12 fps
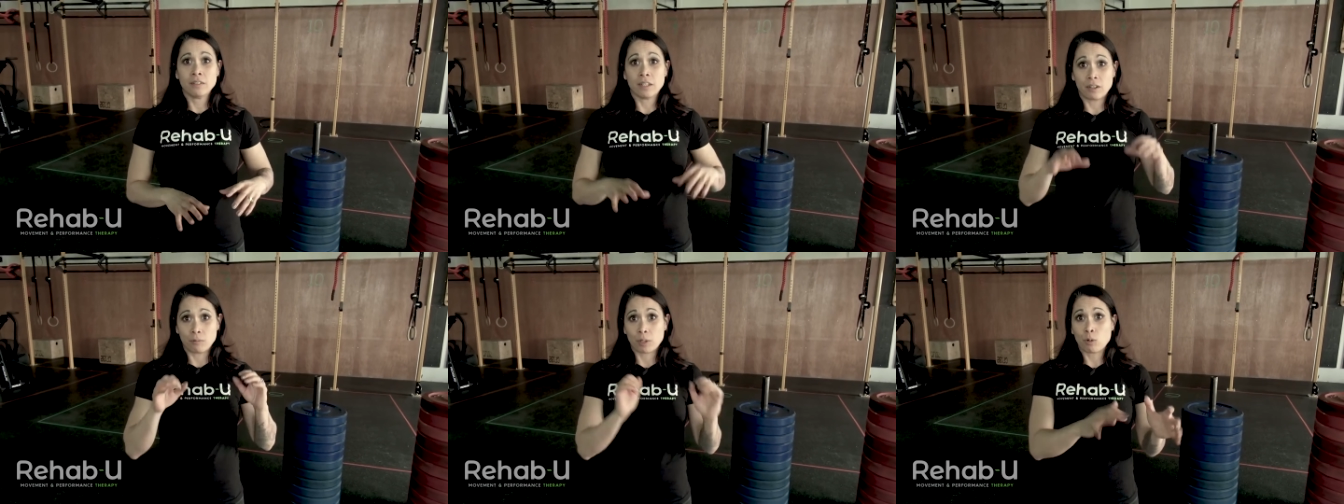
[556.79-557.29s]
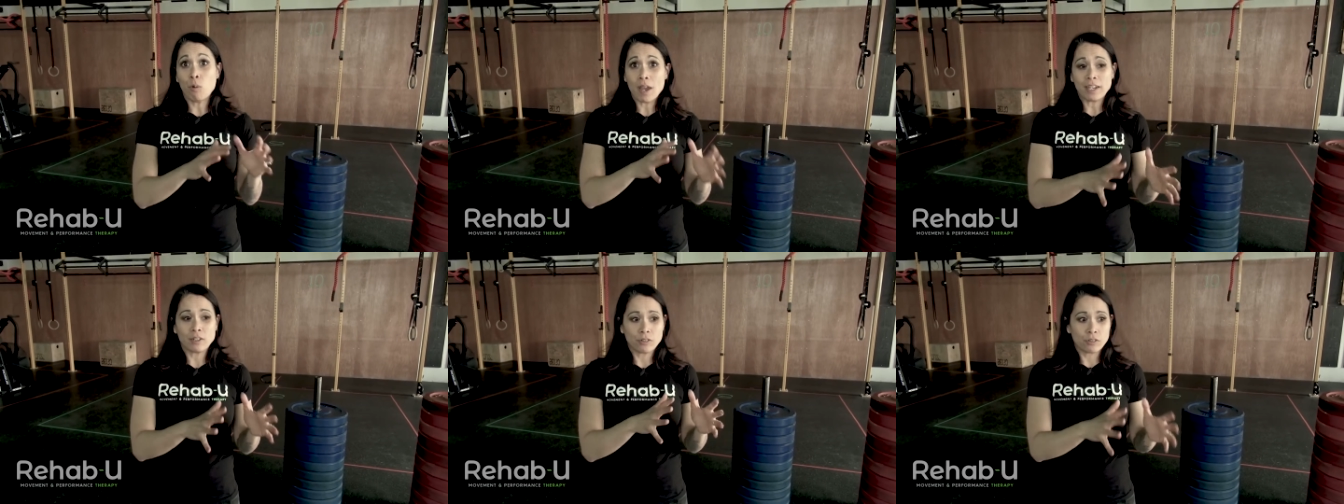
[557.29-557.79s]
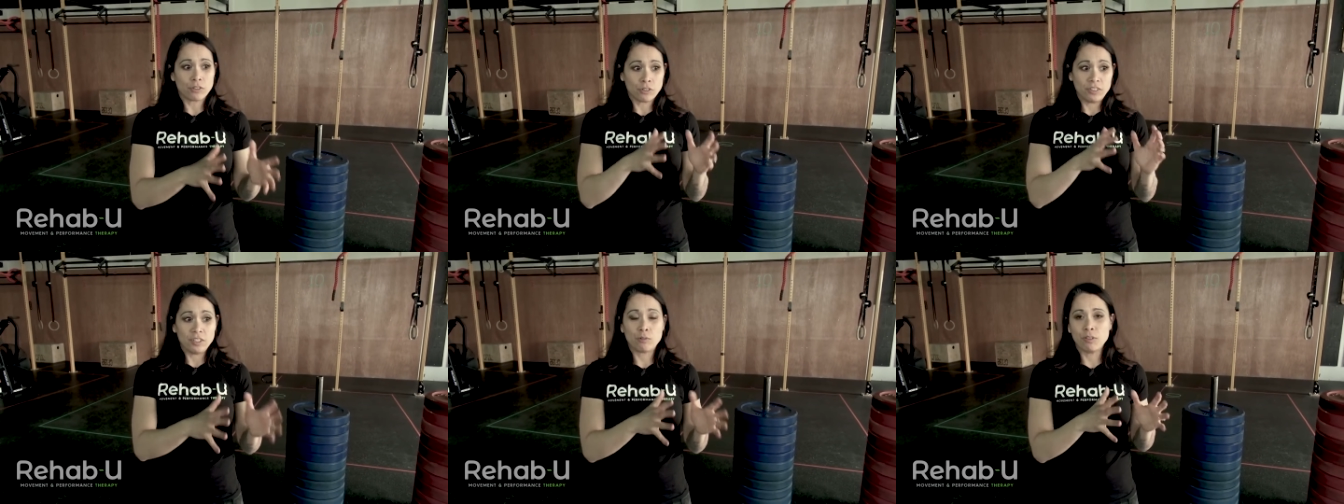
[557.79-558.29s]
that are required to
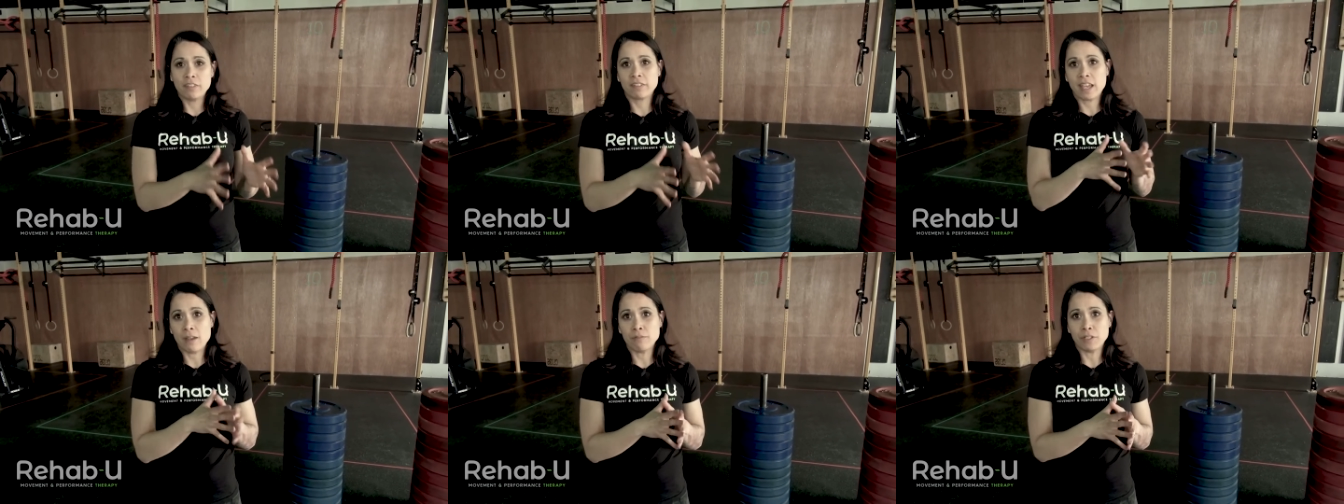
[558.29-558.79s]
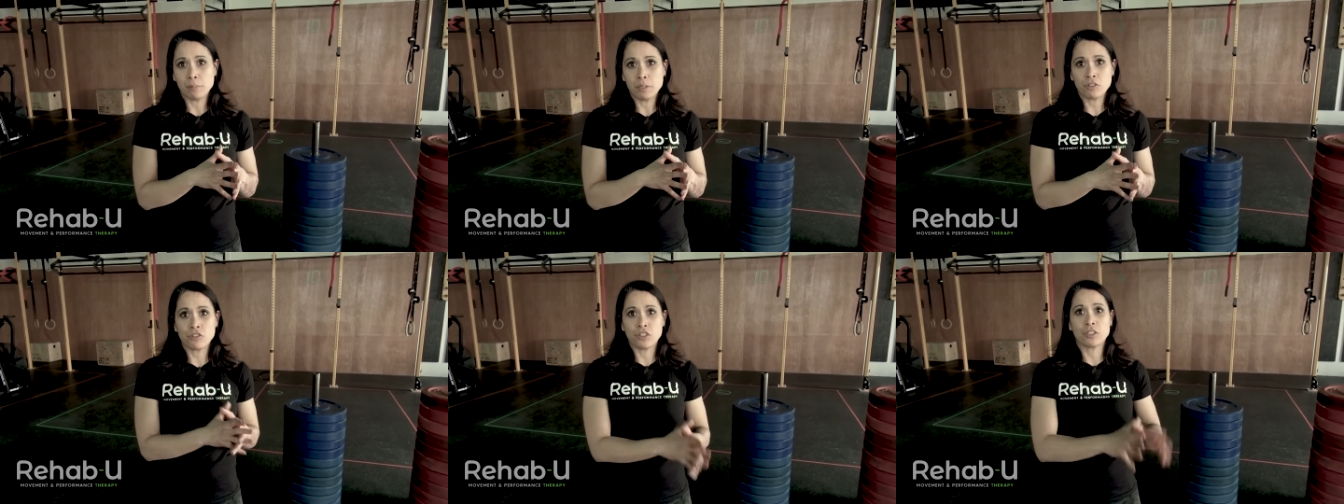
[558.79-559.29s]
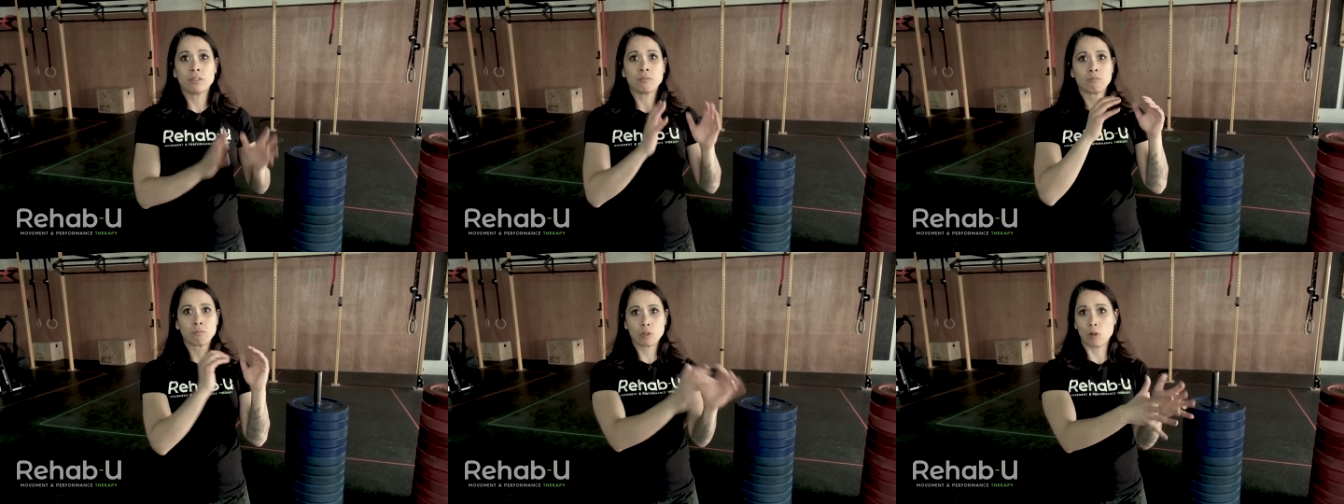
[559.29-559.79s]
decrease calf inhibition
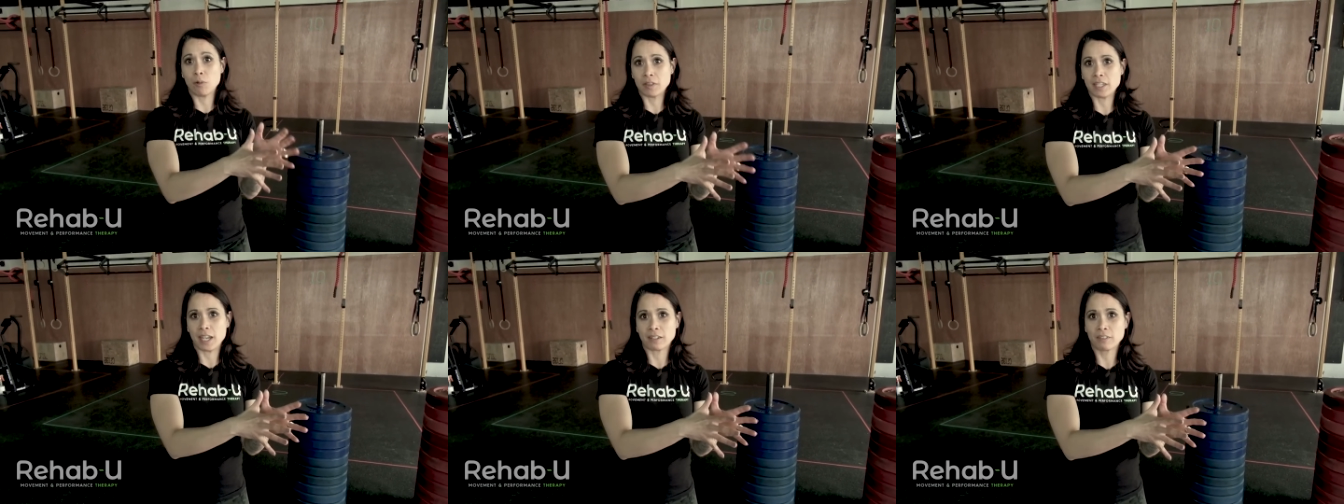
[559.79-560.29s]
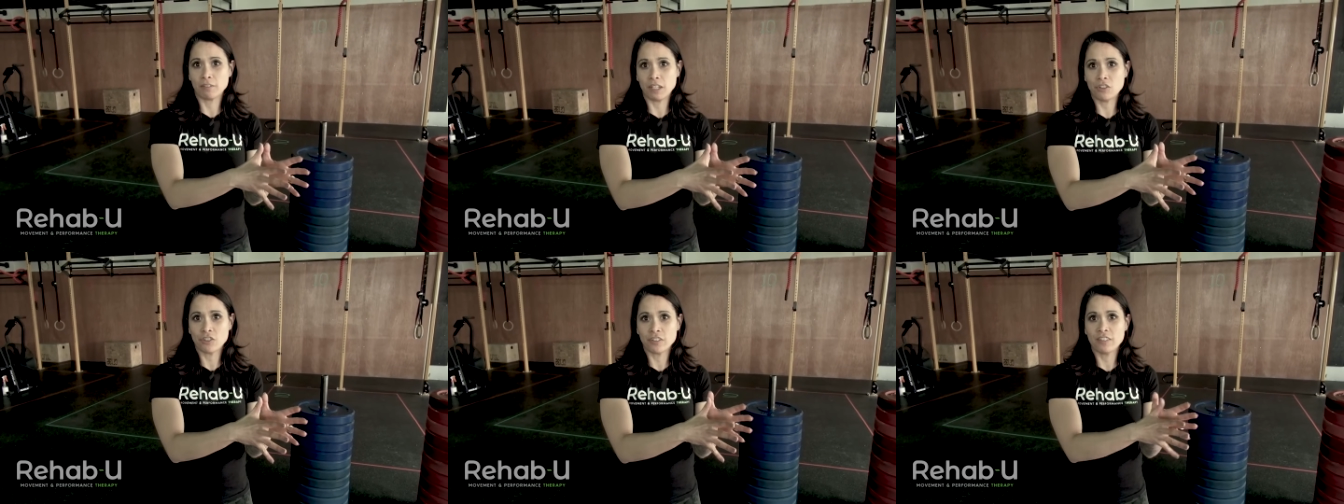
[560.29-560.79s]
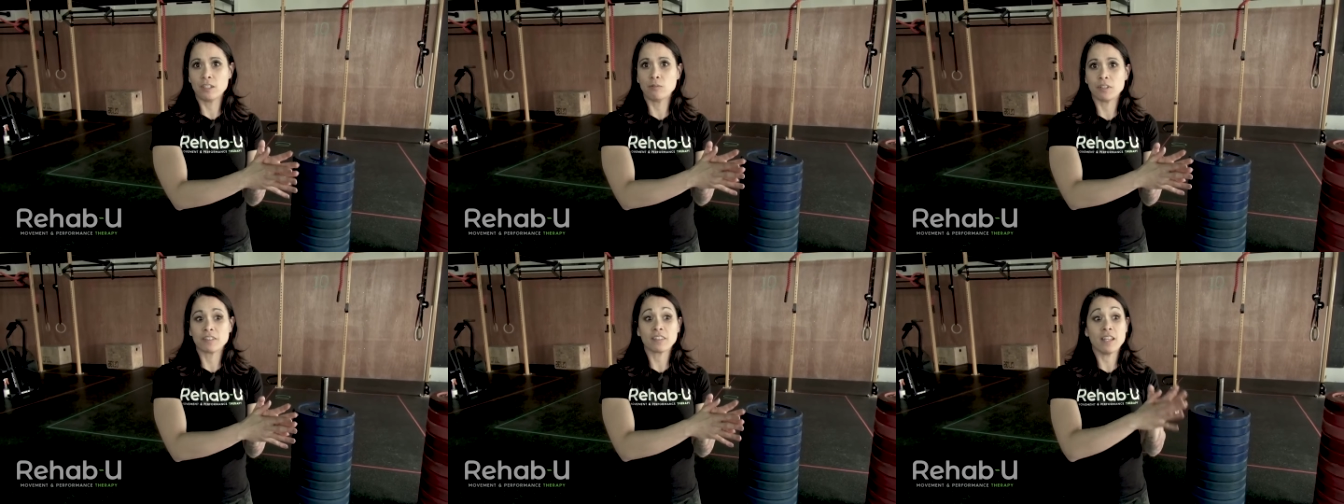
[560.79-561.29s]
go in the activation
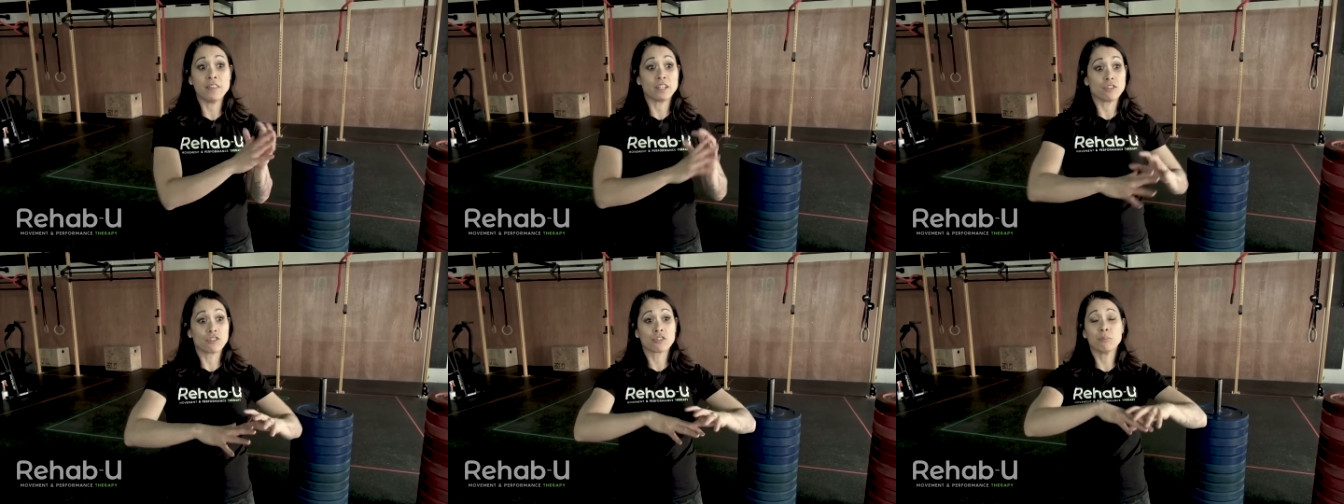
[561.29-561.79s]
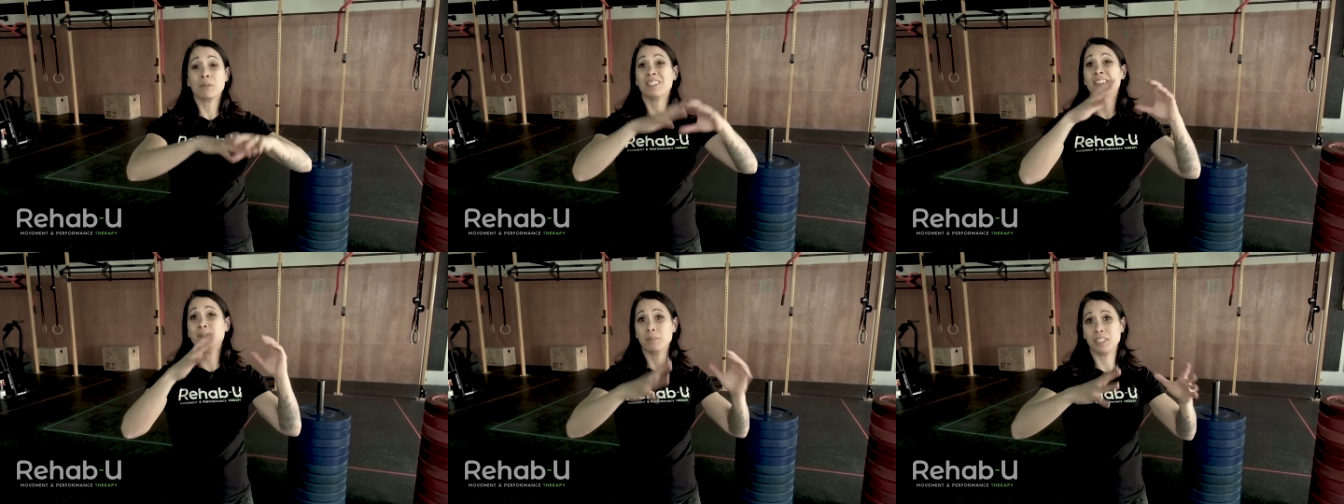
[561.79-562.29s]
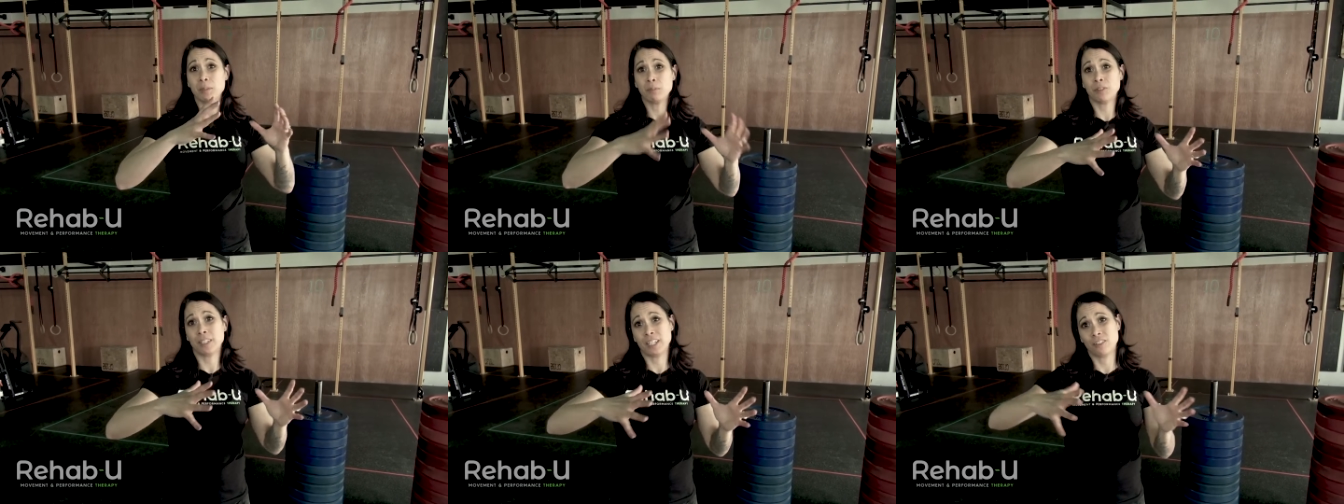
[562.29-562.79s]
sequence, and then you just
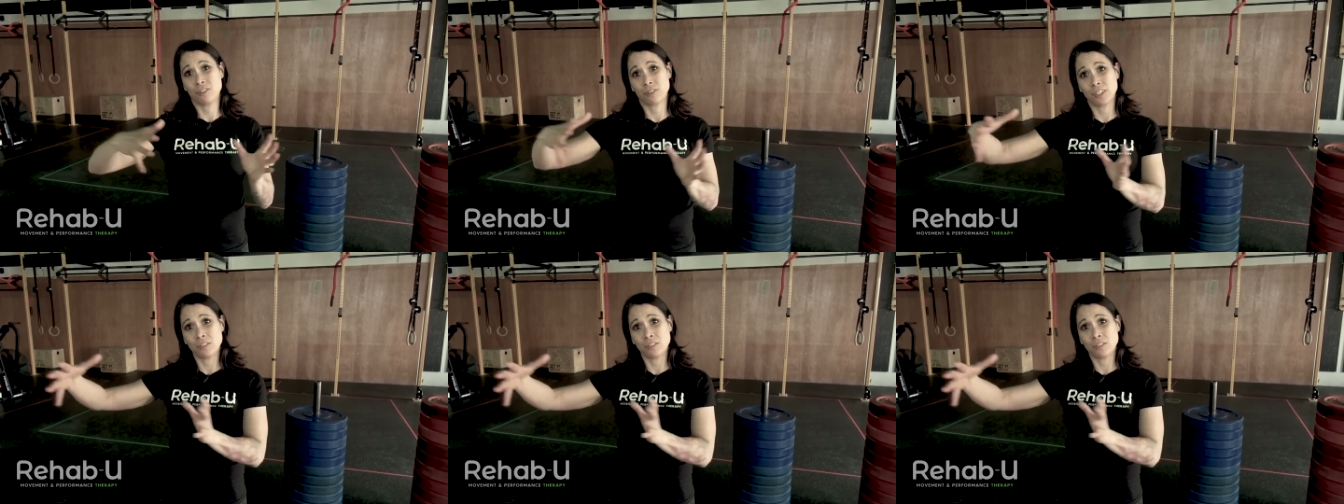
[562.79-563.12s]
manipulate your